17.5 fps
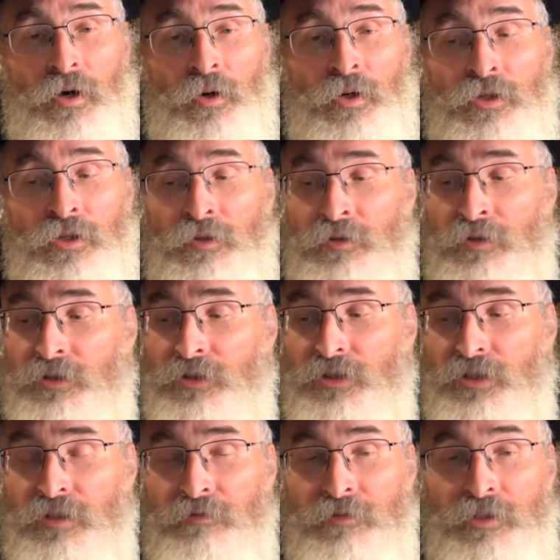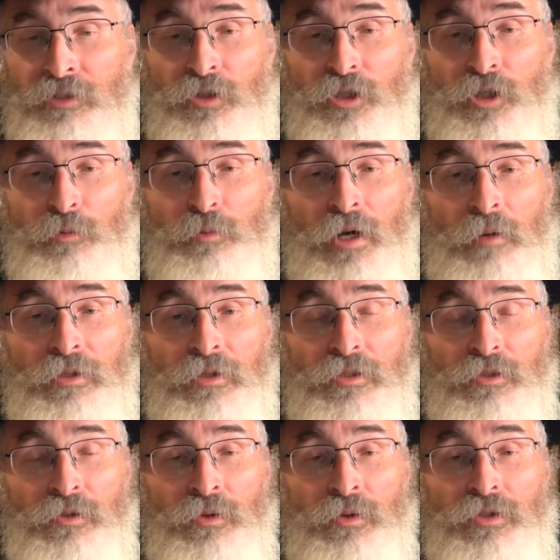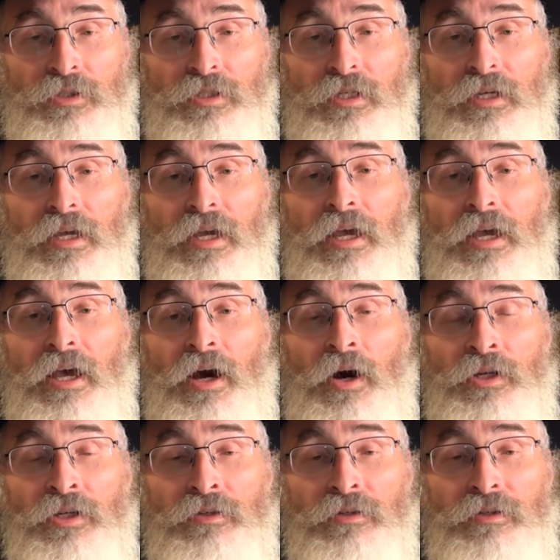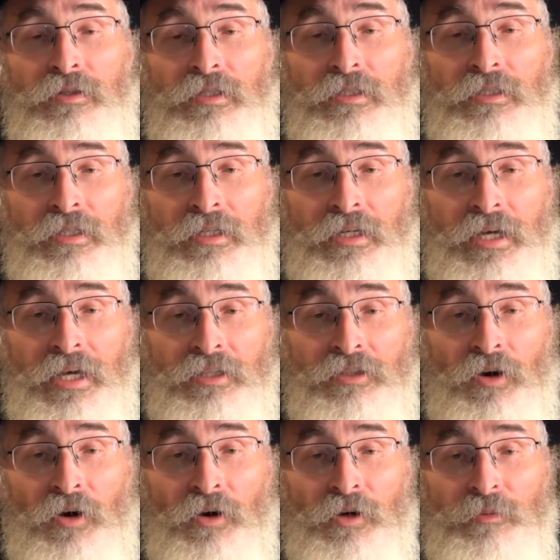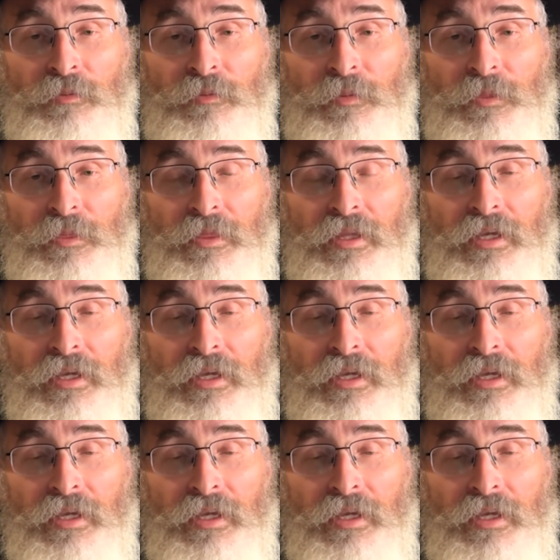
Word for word: out of your yeshivas, out of your public schools, out of your chedarim,